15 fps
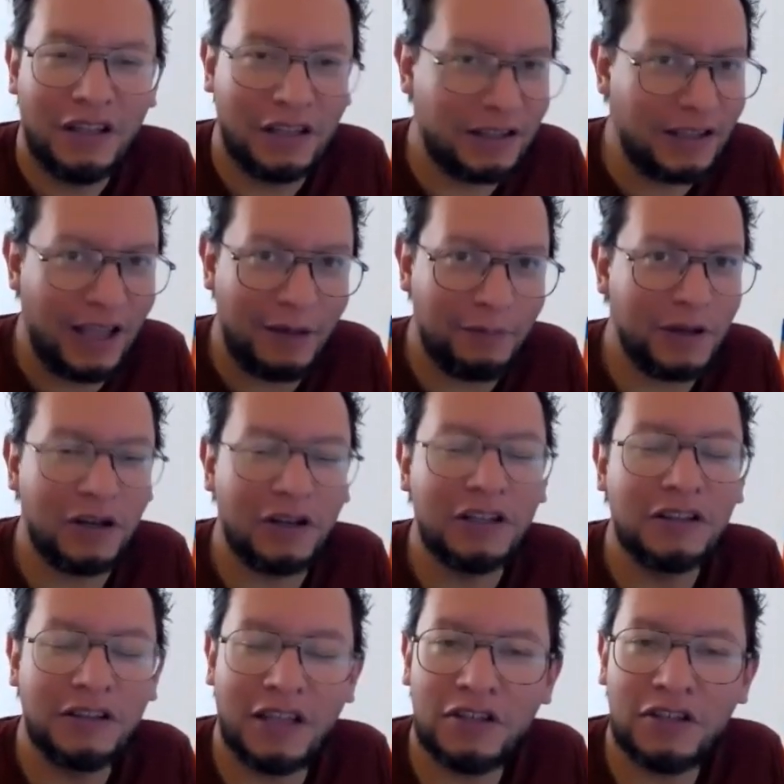It happened
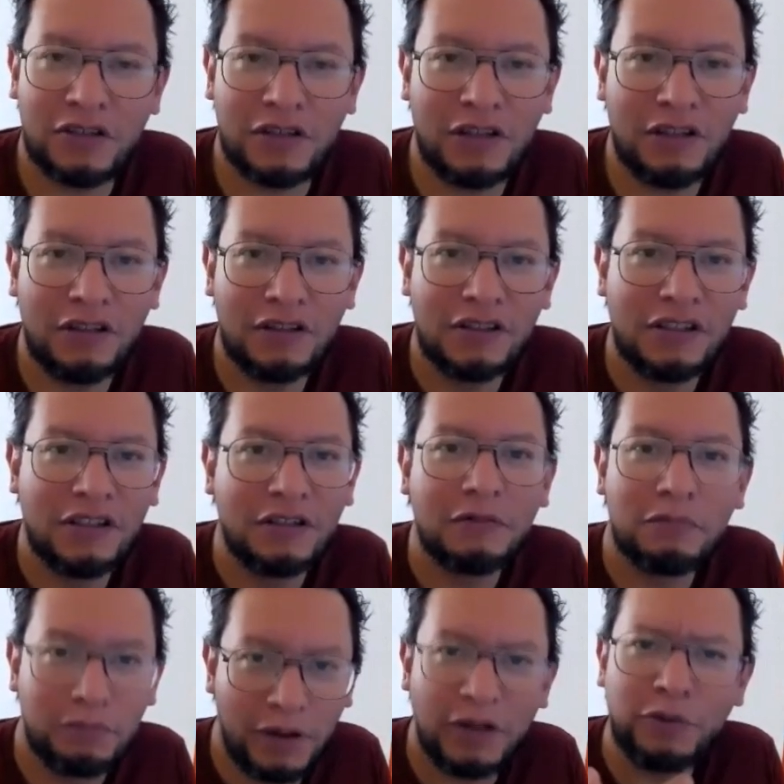unintentional,
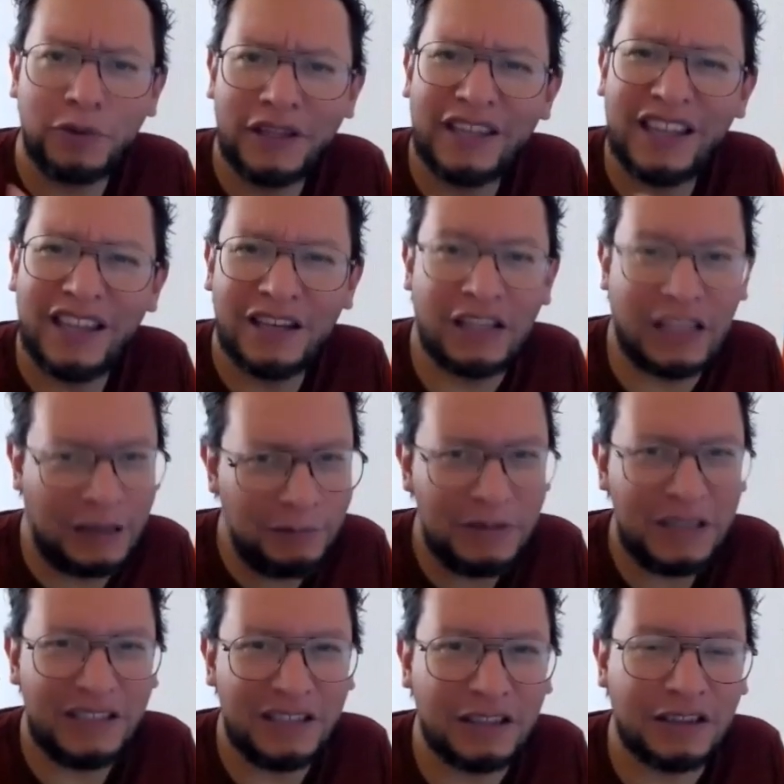but we can
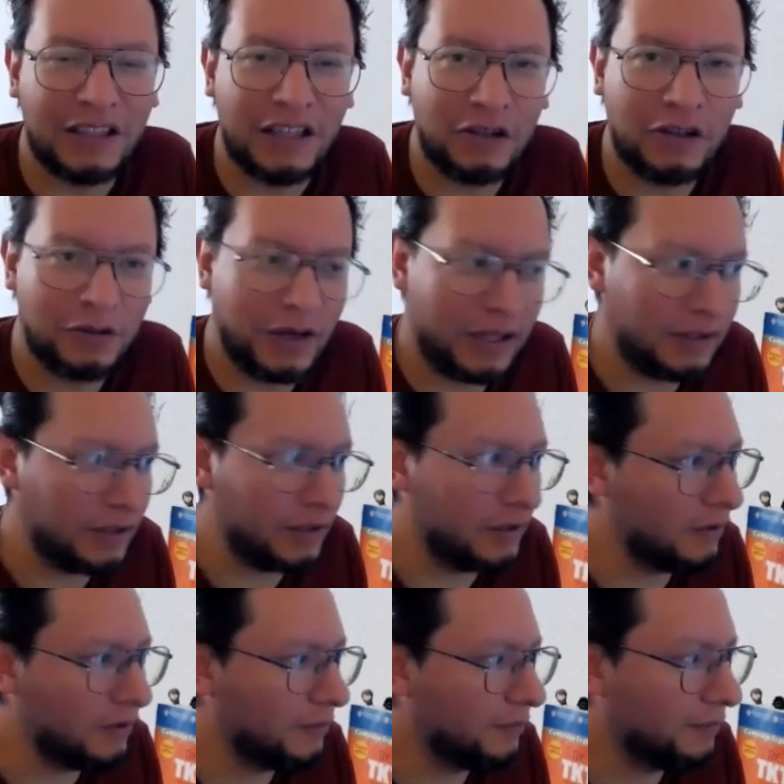immediately correct
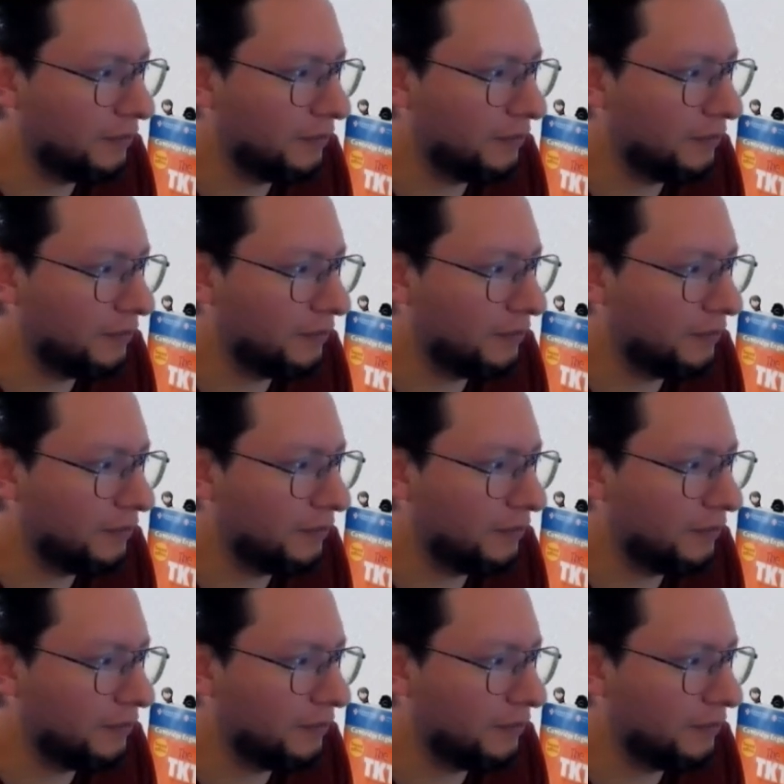it.